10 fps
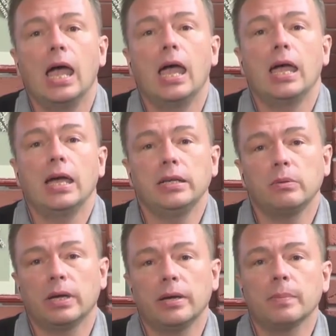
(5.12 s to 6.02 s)

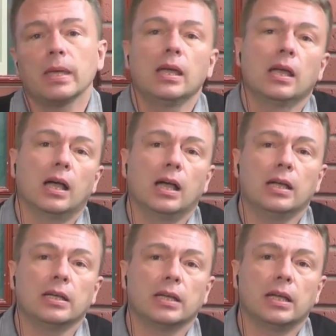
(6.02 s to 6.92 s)
Anyway,
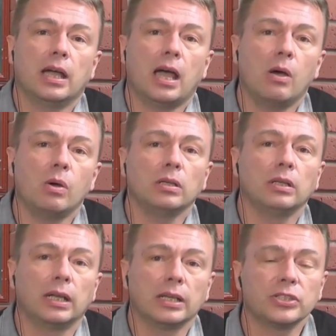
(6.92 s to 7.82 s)
our
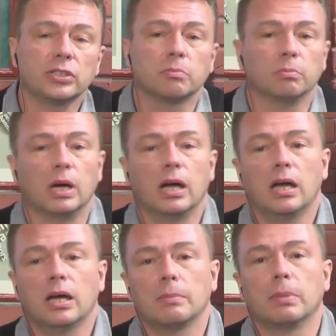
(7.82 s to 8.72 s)
last
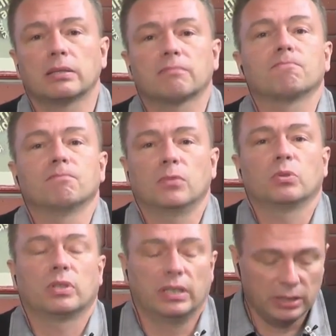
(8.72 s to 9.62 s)
but
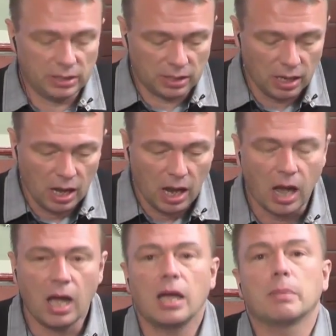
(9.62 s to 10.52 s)
not least
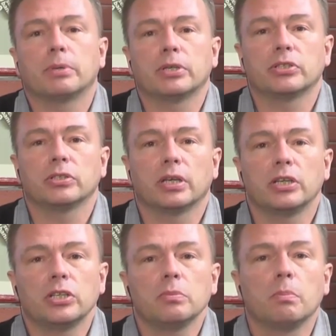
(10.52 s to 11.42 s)

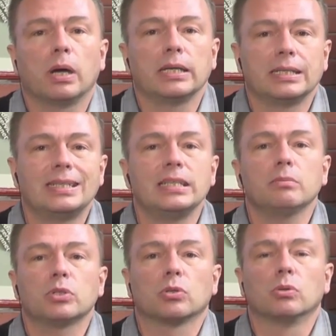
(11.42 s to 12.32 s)
presentation by
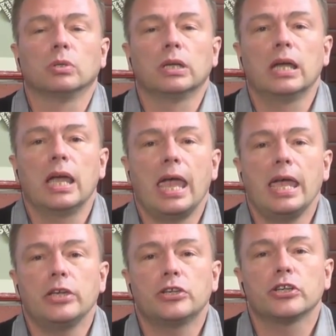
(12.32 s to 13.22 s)
Team Soulo
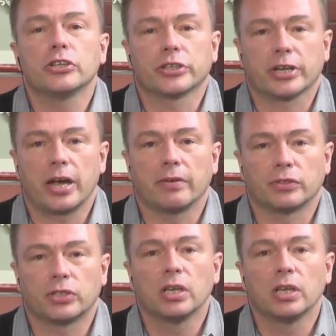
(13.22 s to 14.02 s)
Ahrefs.